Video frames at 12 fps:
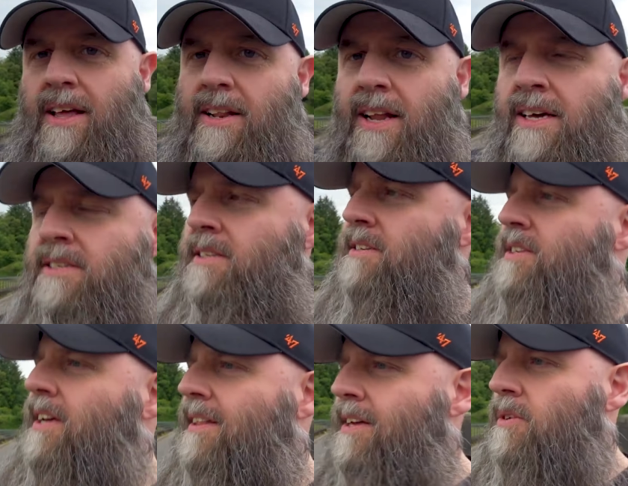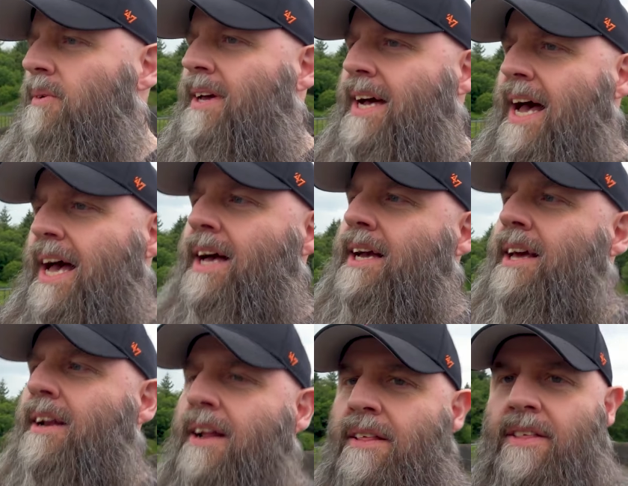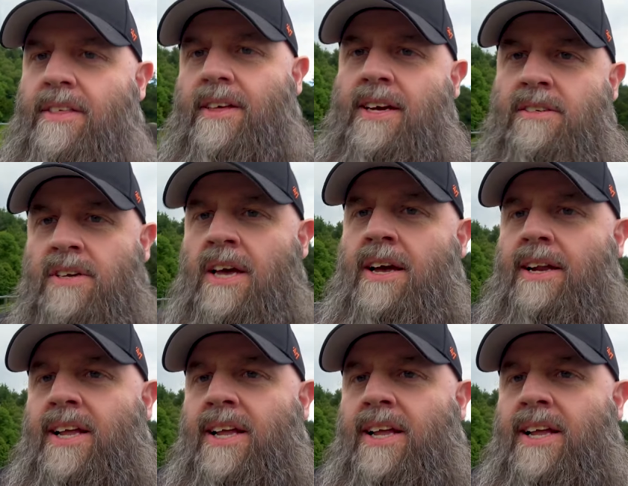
Nice to see they're doing kayaking and other things.